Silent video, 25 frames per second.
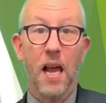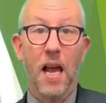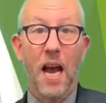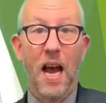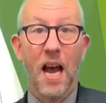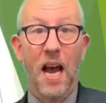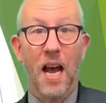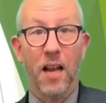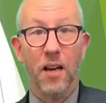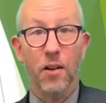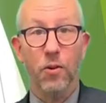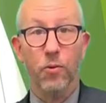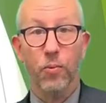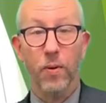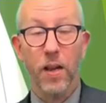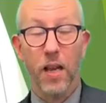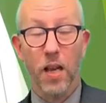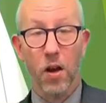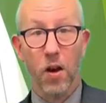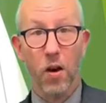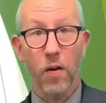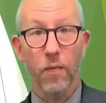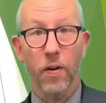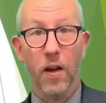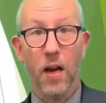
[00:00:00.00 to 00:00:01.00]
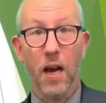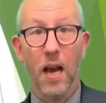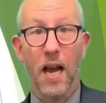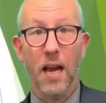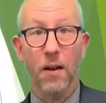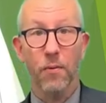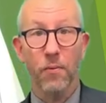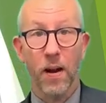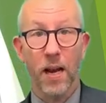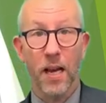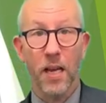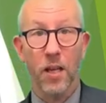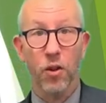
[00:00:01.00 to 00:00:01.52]
and we cover a
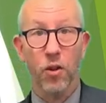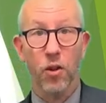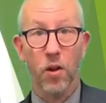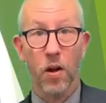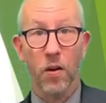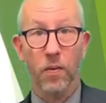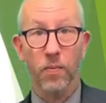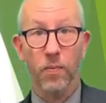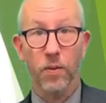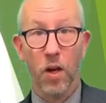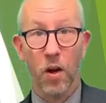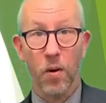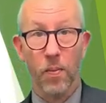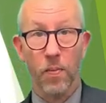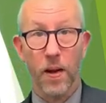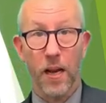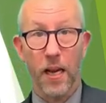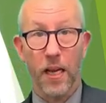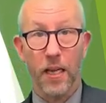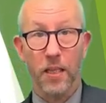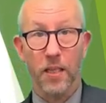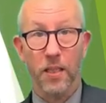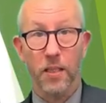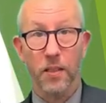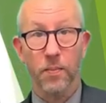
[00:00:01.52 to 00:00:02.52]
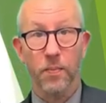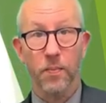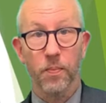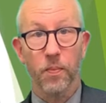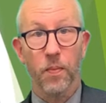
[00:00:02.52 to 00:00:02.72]
range of topics.